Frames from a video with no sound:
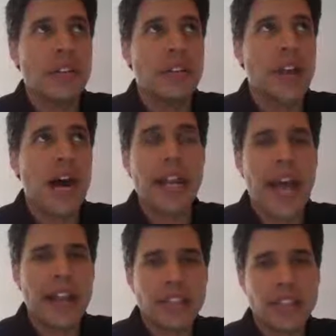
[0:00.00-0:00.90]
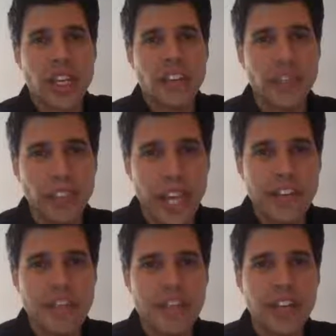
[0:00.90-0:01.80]
not had a successful
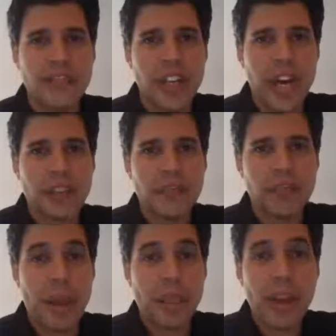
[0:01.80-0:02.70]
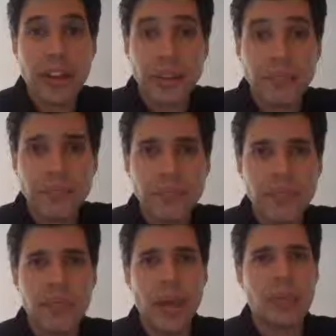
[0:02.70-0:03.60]
life if not for my mother.
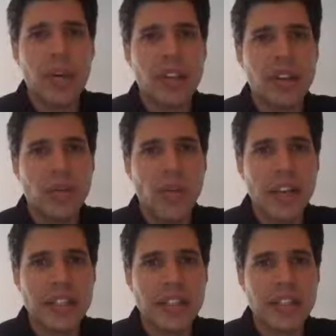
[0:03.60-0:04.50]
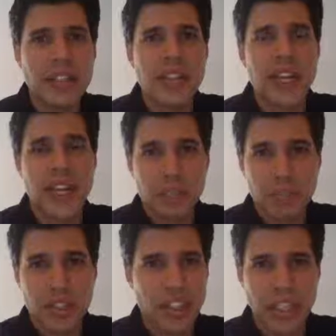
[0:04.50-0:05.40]
My mother was a
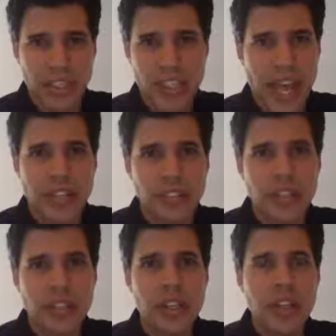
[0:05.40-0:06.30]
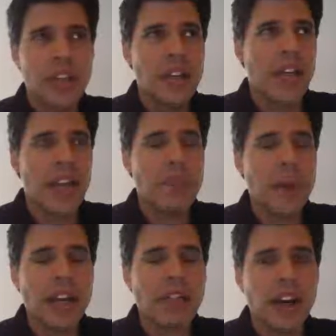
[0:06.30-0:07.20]
prestigious actress, Ann
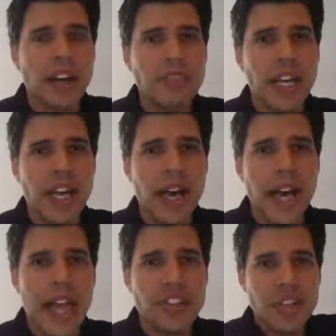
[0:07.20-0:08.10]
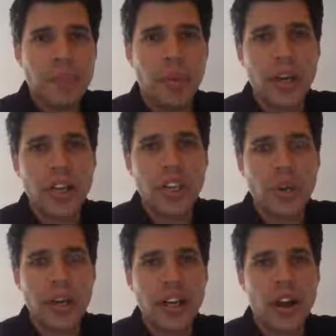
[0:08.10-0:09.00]
Bancroft, and she put her
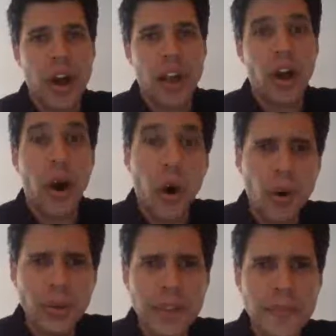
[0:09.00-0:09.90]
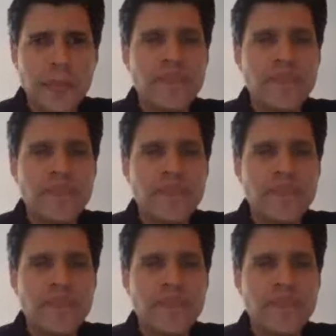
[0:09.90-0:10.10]
career on hold